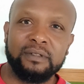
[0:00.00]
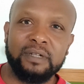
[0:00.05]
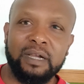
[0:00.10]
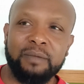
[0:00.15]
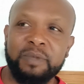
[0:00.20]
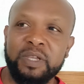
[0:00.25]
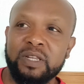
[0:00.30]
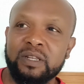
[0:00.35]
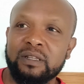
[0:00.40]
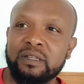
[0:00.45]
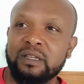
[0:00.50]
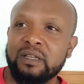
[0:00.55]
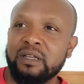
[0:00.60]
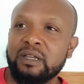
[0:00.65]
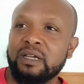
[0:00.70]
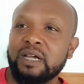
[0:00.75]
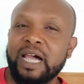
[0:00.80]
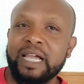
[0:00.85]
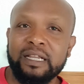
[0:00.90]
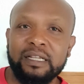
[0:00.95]
I mean,
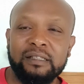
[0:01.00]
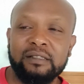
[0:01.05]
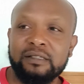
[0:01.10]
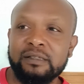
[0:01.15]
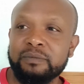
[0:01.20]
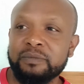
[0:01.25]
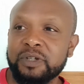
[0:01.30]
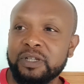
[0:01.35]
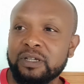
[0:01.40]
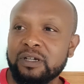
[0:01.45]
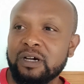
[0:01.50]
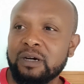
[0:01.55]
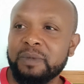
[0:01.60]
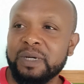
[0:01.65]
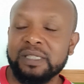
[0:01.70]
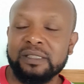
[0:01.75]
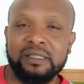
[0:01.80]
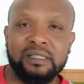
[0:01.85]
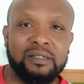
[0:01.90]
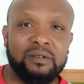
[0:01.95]
I could simply come
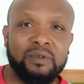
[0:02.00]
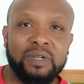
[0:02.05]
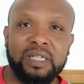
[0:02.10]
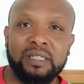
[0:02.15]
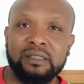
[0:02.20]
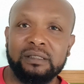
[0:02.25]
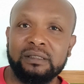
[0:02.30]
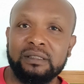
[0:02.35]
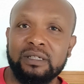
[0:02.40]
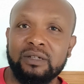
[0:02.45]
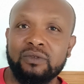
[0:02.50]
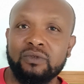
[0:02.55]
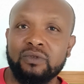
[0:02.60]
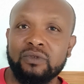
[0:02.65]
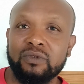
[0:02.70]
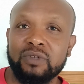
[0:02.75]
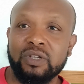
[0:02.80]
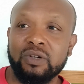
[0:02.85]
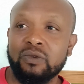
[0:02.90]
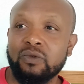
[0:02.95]
and say, well, you
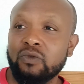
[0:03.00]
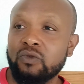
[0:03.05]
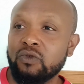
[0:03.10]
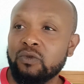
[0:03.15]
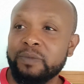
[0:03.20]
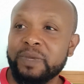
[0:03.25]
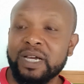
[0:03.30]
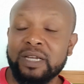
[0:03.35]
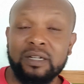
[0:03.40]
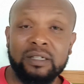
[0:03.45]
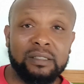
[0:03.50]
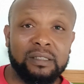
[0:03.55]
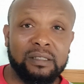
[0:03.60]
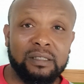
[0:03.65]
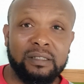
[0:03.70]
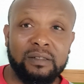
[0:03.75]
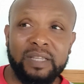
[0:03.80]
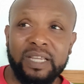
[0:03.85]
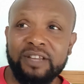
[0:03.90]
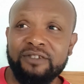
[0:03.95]
know, you're home,
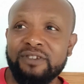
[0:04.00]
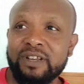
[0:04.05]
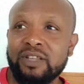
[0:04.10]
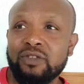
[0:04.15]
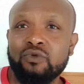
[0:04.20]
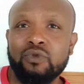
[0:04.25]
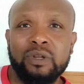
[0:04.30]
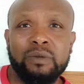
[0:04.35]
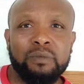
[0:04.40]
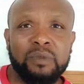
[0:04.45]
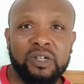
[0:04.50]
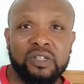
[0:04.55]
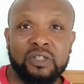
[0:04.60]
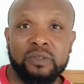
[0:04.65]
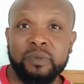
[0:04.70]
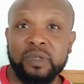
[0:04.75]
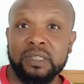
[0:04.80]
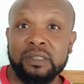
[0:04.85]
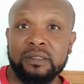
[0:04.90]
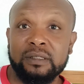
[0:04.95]
you ain't really doing
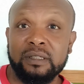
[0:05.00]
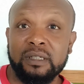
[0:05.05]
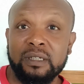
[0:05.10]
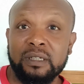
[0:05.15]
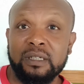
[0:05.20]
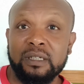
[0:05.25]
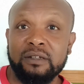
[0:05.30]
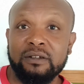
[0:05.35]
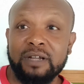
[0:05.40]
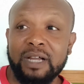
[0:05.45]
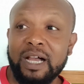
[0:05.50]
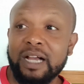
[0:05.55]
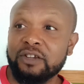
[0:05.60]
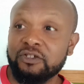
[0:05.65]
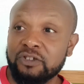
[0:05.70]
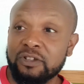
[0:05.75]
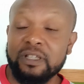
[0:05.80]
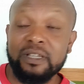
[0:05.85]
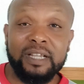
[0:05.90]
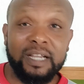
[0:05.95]
much, but
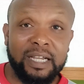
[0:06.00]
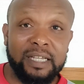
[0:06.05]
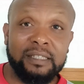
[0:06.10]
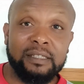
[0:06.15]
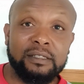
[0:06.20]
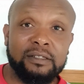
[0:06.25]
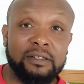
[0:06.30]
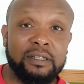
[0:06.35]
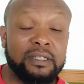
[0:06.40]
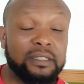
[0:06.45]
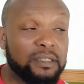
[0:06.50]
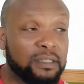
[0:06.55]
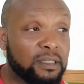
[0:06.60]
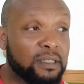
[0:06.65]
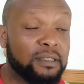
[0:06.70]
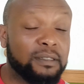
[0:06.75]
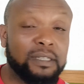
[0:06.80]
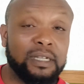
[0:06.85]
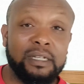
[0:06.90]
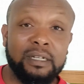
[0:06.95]
actually, guys,
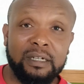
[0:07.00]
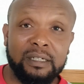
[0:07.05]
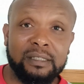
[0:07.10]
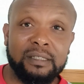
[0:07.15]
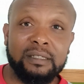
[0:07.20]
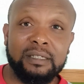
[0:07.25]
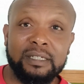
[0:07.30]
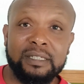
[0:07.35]
it's a lot.